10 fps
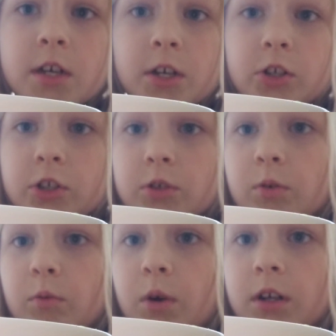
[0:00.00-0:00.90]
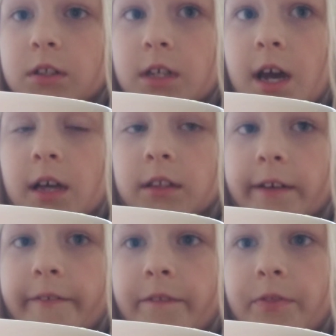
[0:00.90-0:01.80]
you're just going to want to add
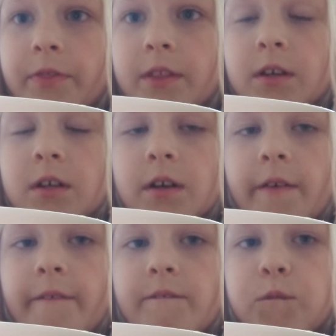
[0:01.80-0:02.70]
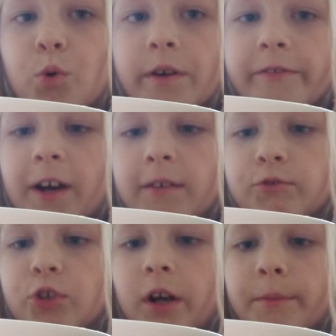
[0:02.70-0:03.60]
like 4 to 5
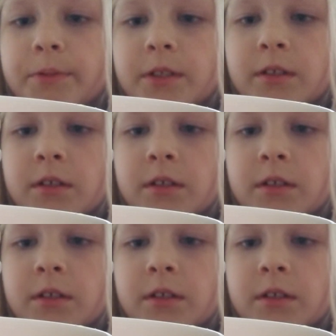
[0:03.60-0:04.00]
drops.